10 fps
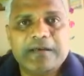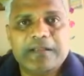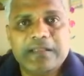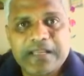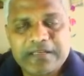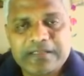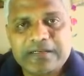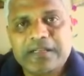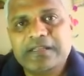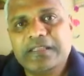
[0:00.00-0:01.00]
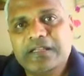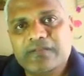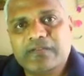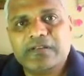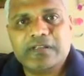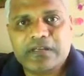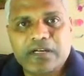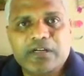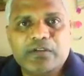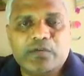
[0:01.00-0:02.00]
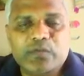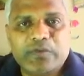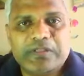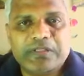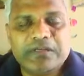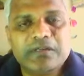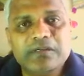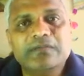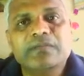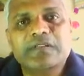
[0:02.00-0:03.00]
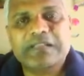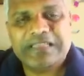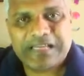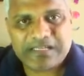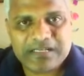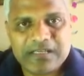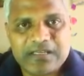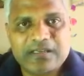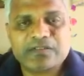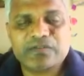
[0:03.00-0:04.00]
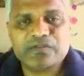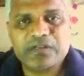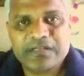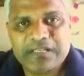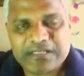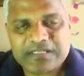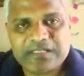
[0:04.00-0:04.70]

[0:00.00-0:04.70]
lighter, and then after that I continue with next layer, so that next